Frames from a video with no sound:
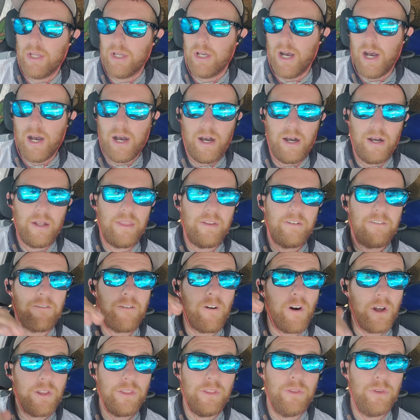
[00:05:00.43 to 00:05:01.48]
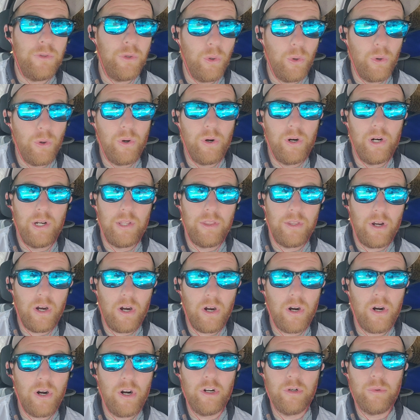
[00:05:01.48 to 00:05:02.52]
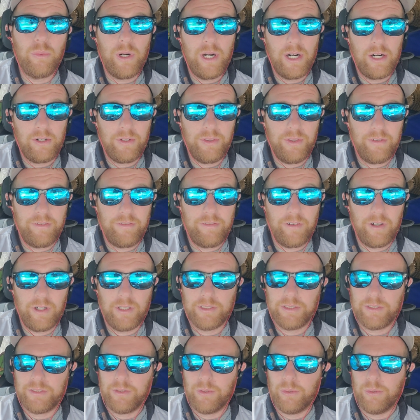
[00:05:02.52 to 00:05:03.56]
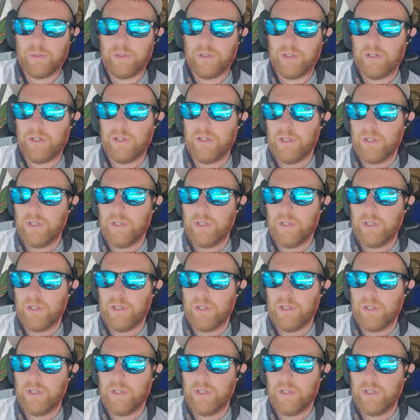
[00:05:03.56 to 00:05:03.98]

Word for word: uh, the front door, the hardware on the front door.